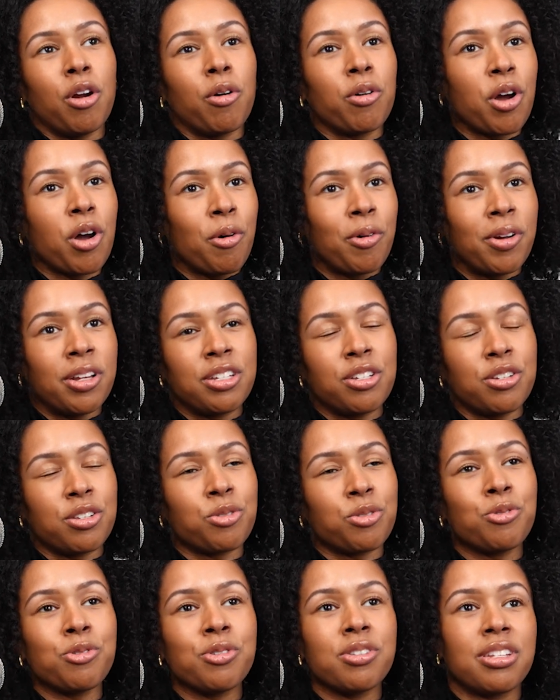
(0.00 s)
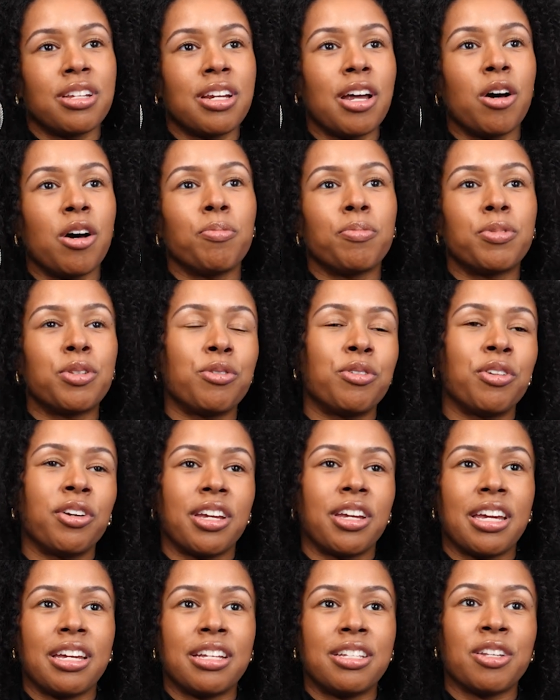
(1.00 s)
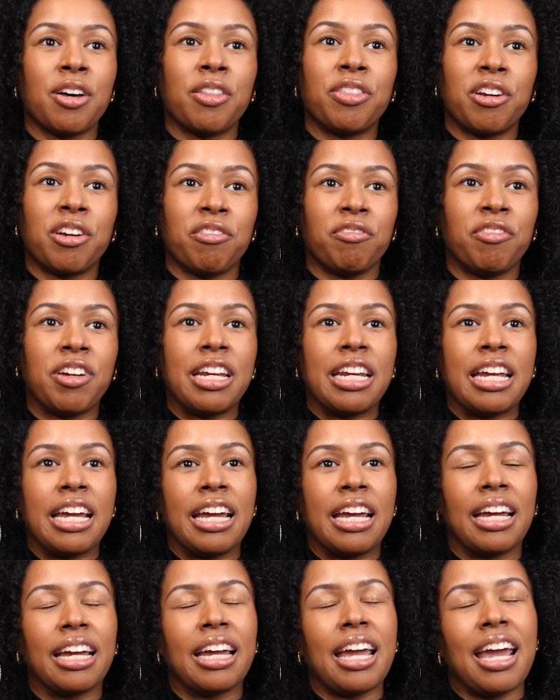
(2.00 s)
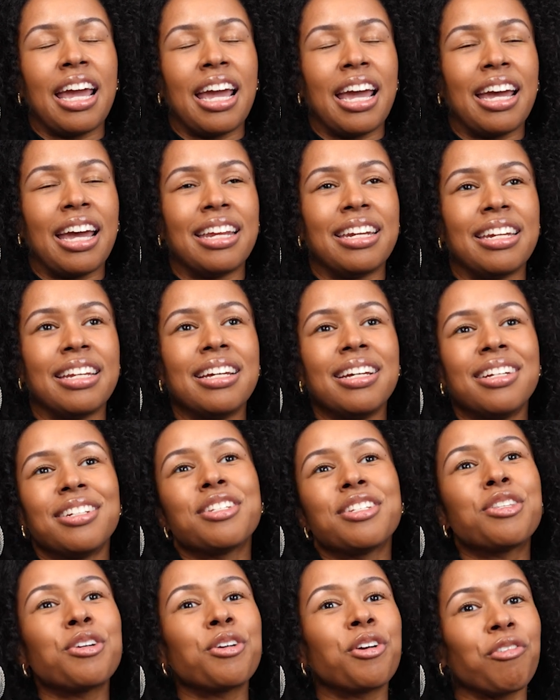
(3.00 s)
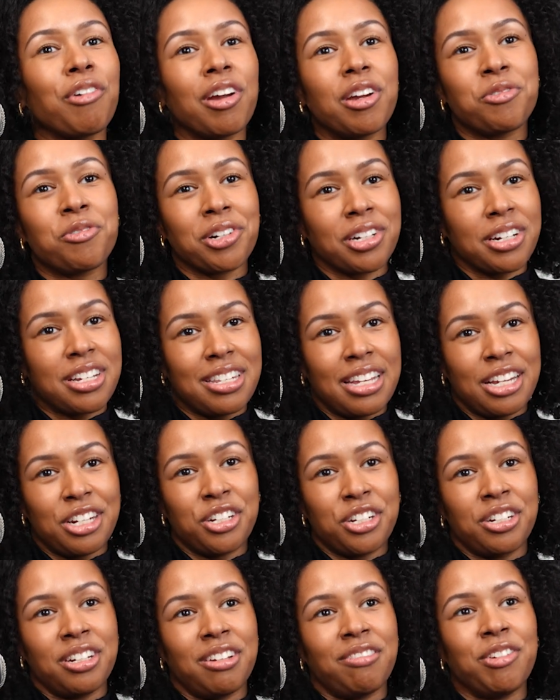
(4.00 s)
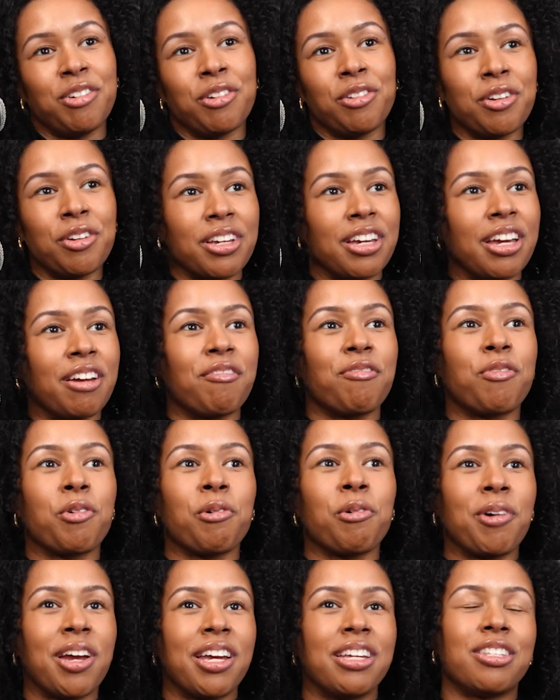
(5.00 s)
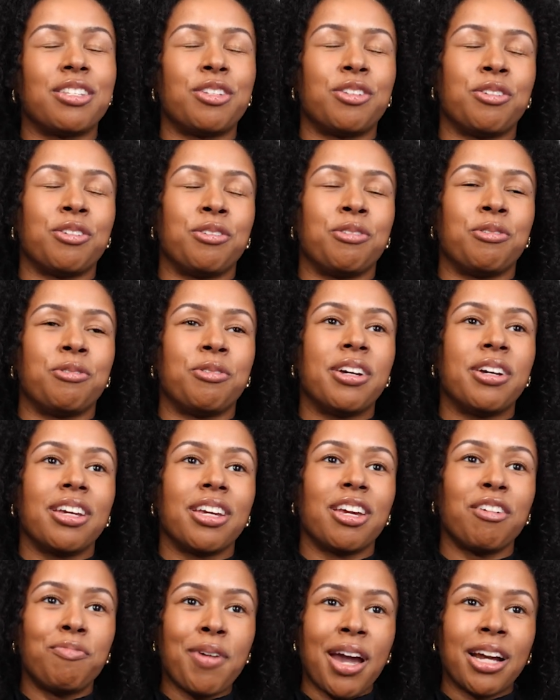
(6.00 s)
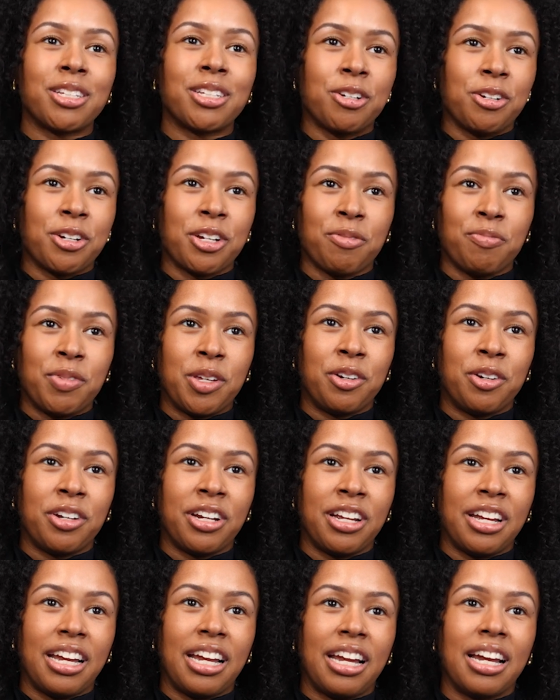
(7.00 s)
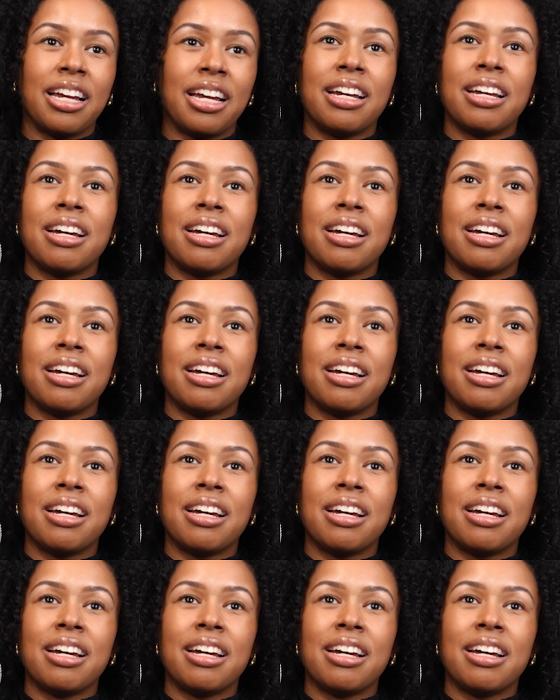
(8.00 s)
go into schools and help tutor kids on their reading. And just a great organization if you're looking for ways to give back to your community,